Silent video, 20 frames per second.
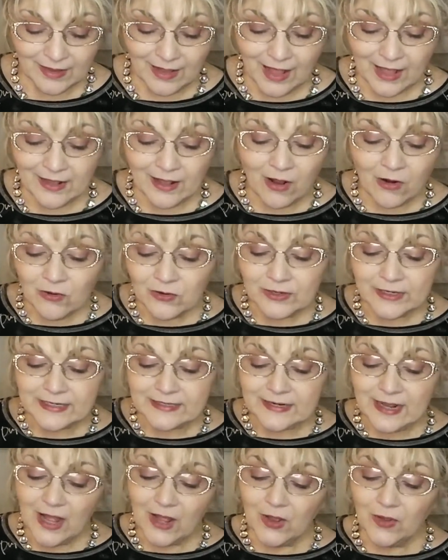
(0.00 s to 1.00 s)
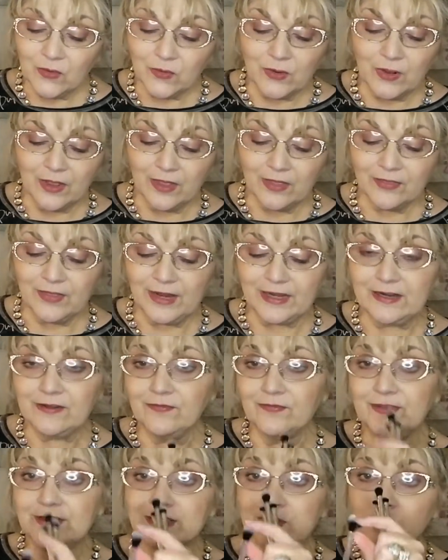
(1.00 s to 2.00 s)
I already know that
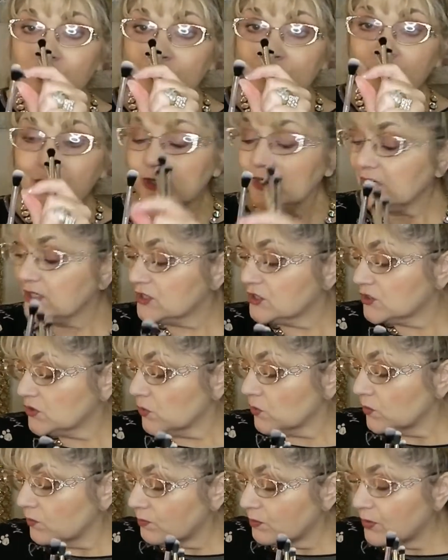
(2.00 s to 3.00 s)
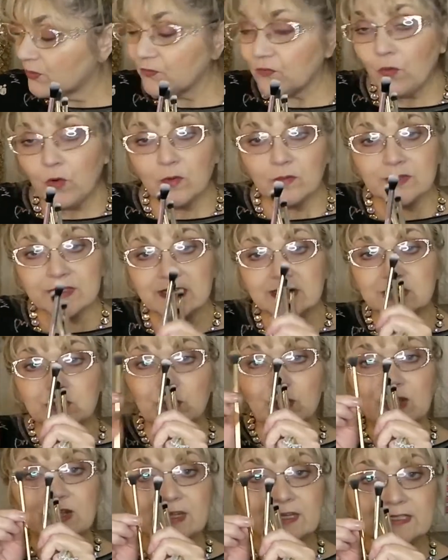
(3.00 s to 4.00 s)
if this one brush performs as
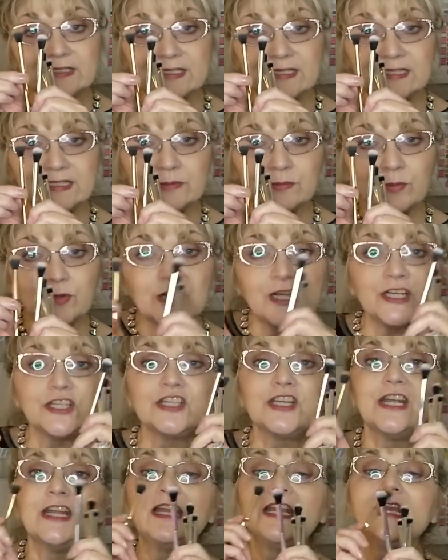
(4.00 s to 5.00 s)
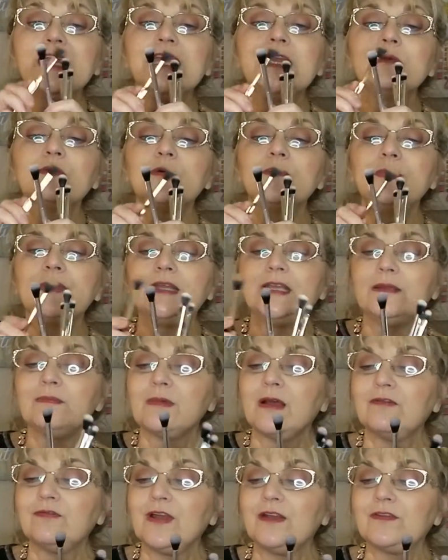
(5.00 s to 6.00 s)
well as this brush, it will be
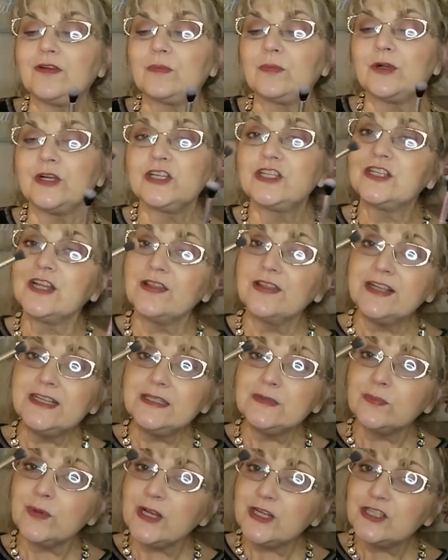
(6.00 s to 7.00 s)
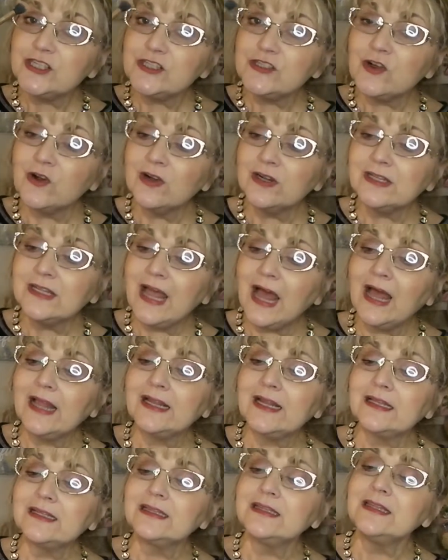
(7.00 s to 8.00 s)
my favorite brush. Now these brushes are light,
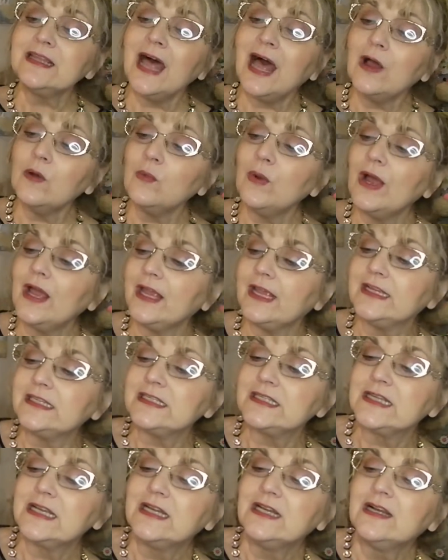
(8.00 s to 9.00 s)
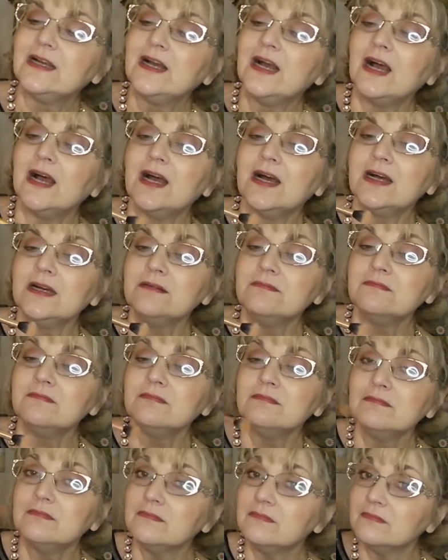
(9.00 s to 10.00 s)
lightweight,
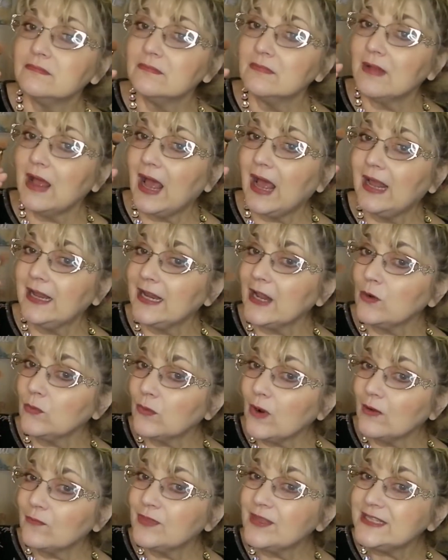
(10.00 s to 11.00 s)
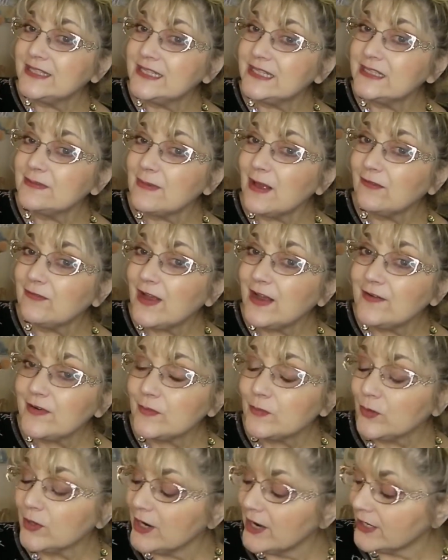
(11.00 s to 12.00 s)
um, and I, this is my
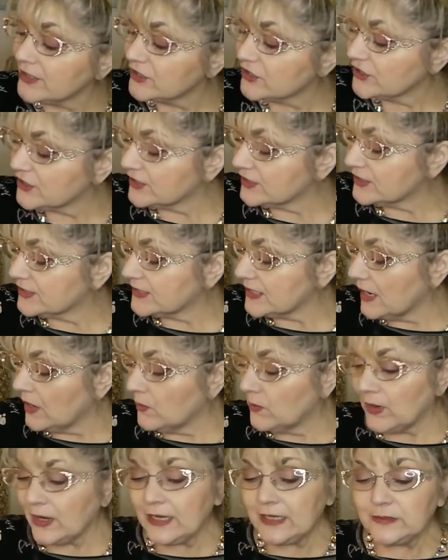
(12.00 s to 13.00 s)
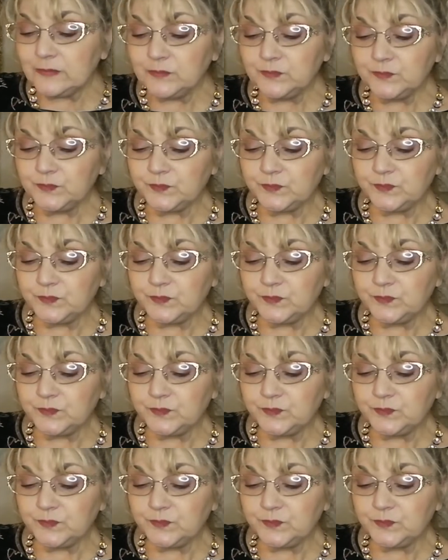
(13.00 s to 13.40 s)
favorite brush. So um,